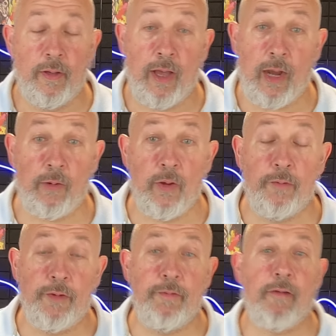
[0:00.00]
I don't know
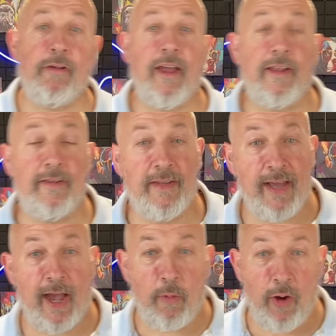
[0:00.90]
if you've ever had a
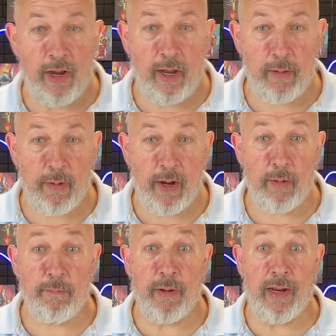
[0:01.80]
DIY
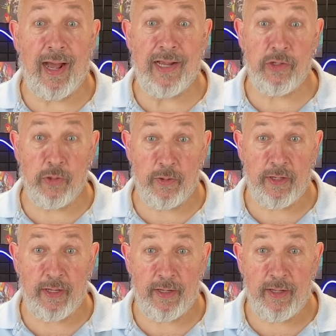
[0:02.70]
nightmare, but I sure
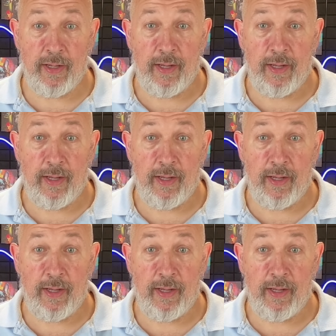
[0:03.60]
did.